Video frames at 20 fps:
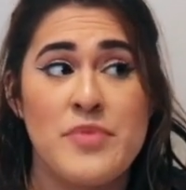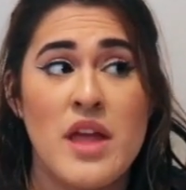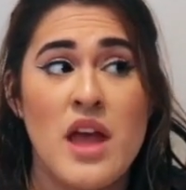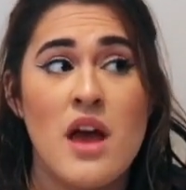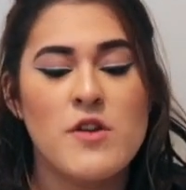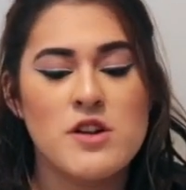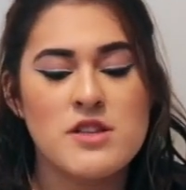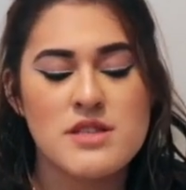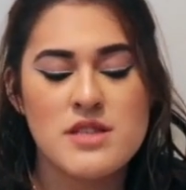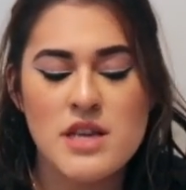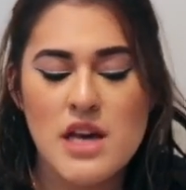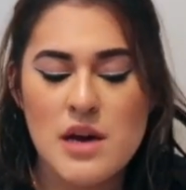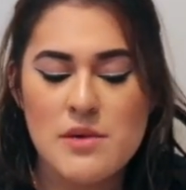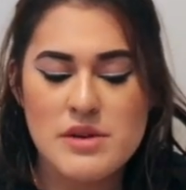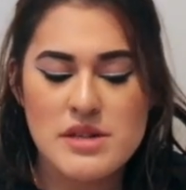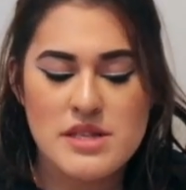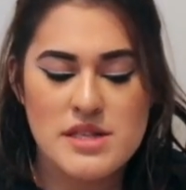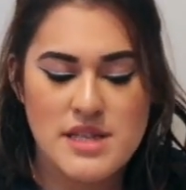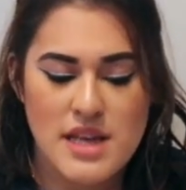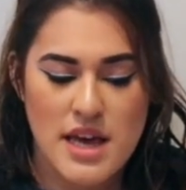First thing
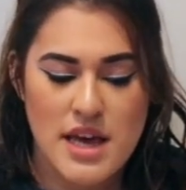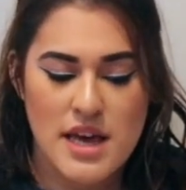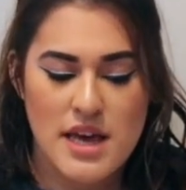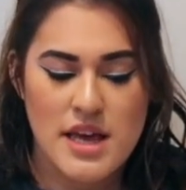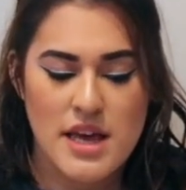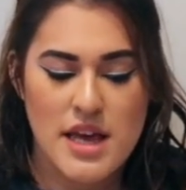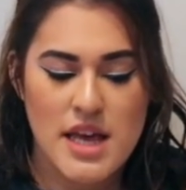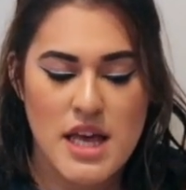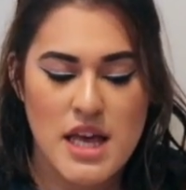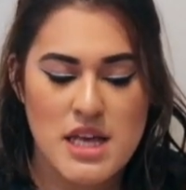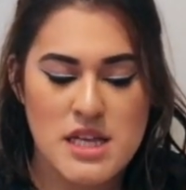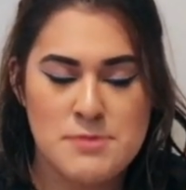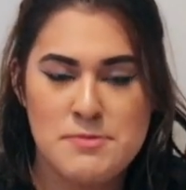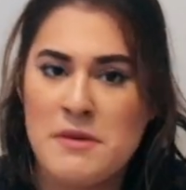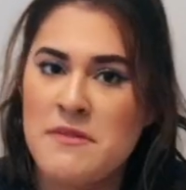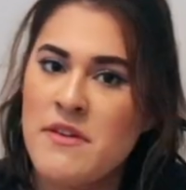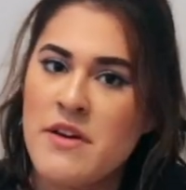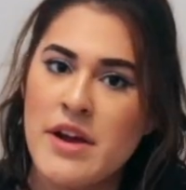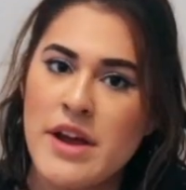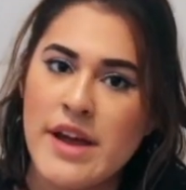I would say is
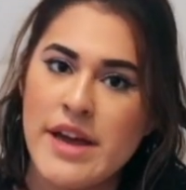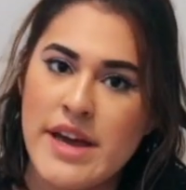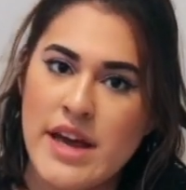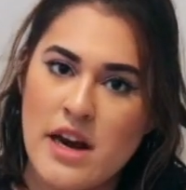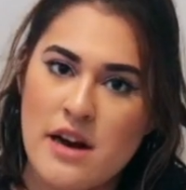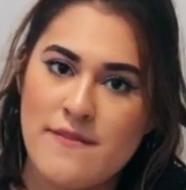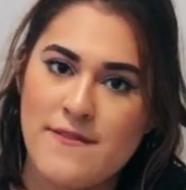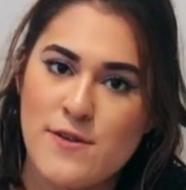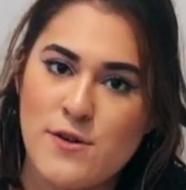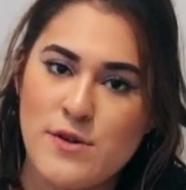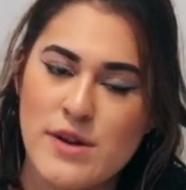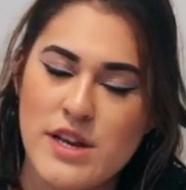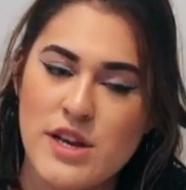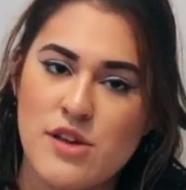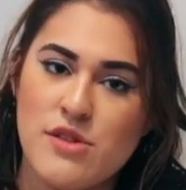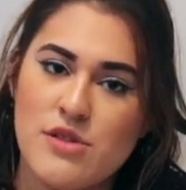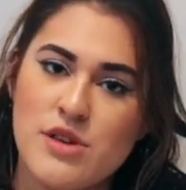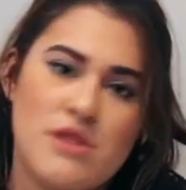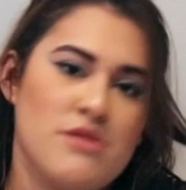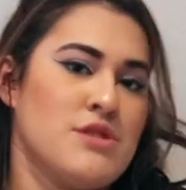be very careful in
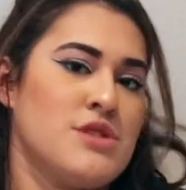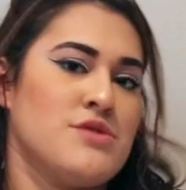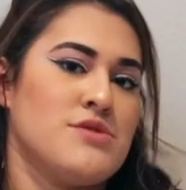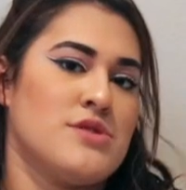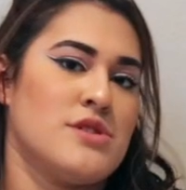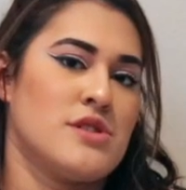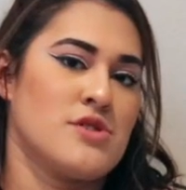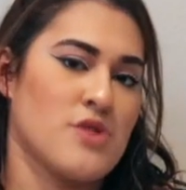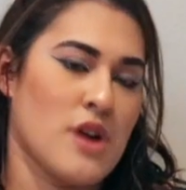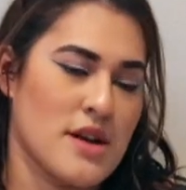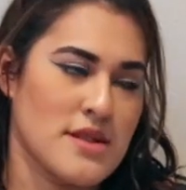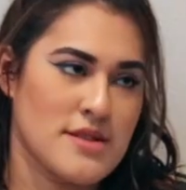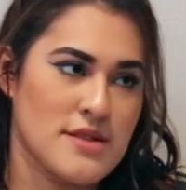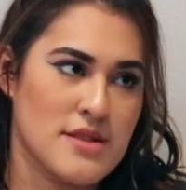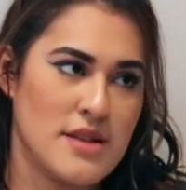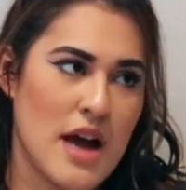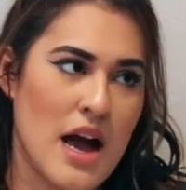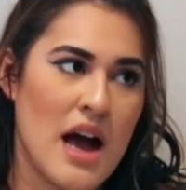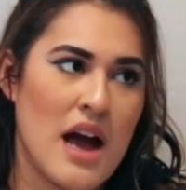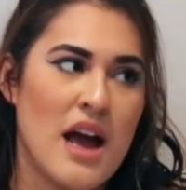who you choose to
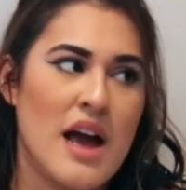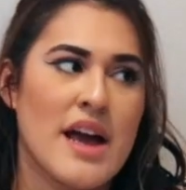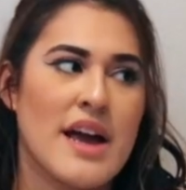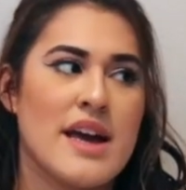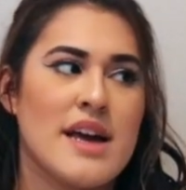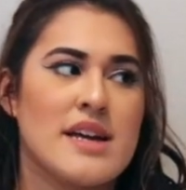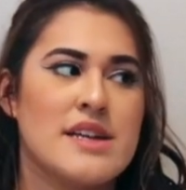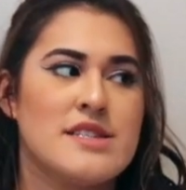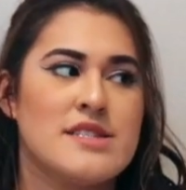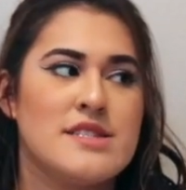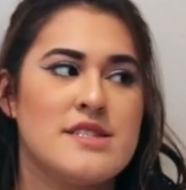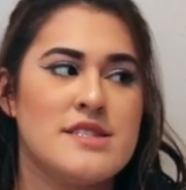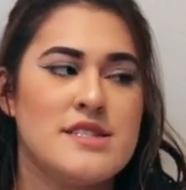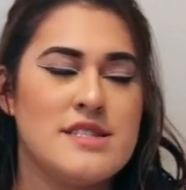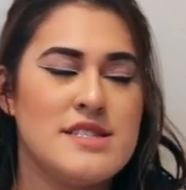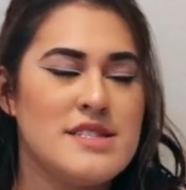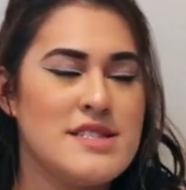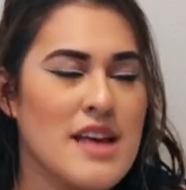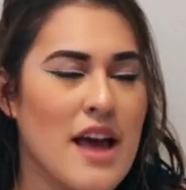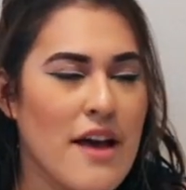trust. I
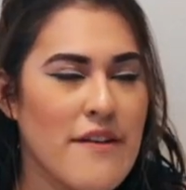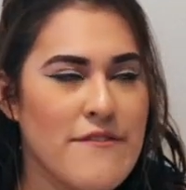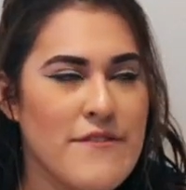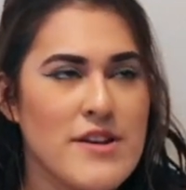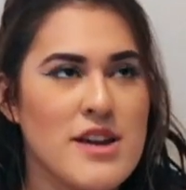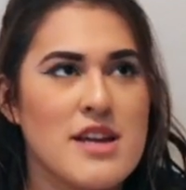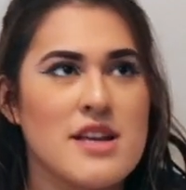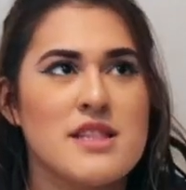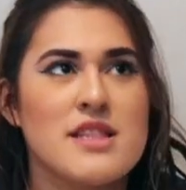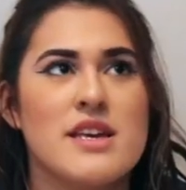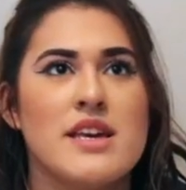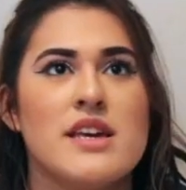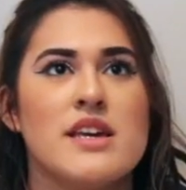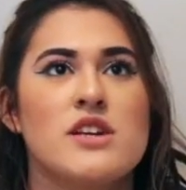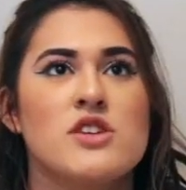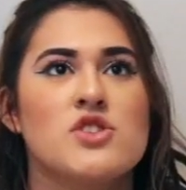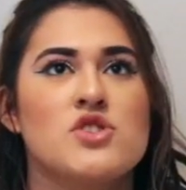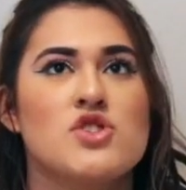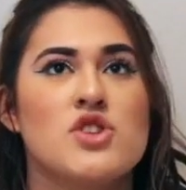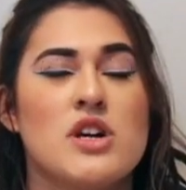
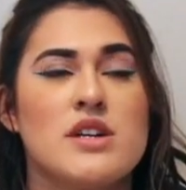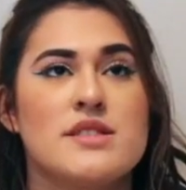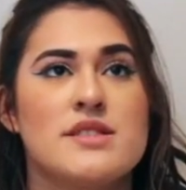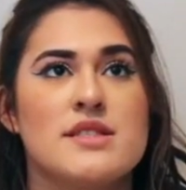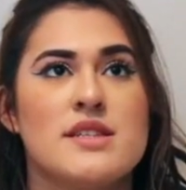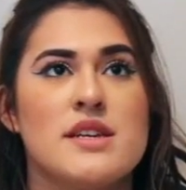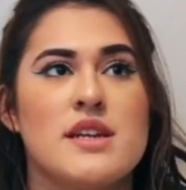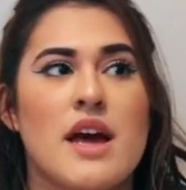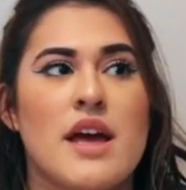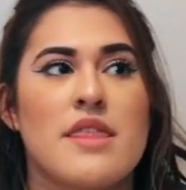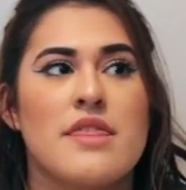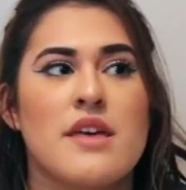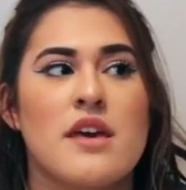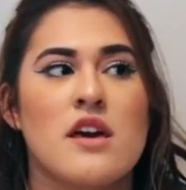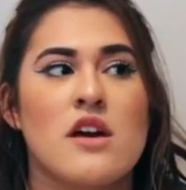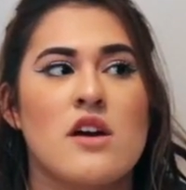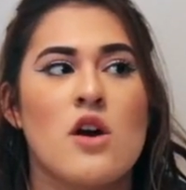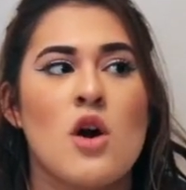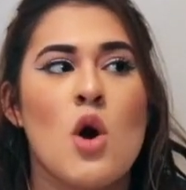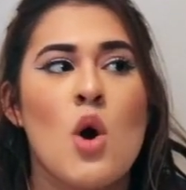definitely trusted, I
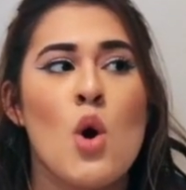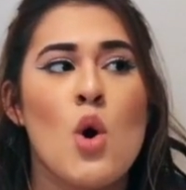think,